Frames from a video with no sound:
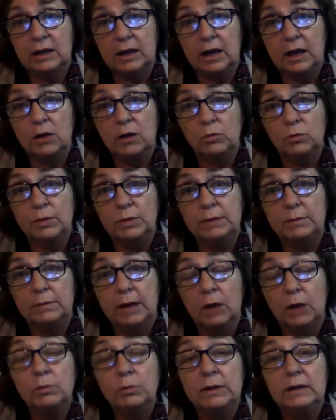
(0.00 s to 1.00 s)
how
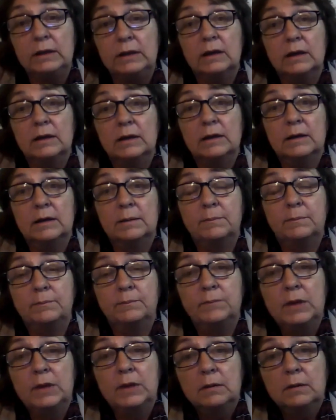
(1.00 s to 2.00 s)
we
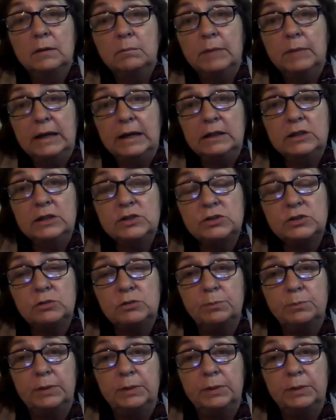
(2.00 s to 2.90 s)
managed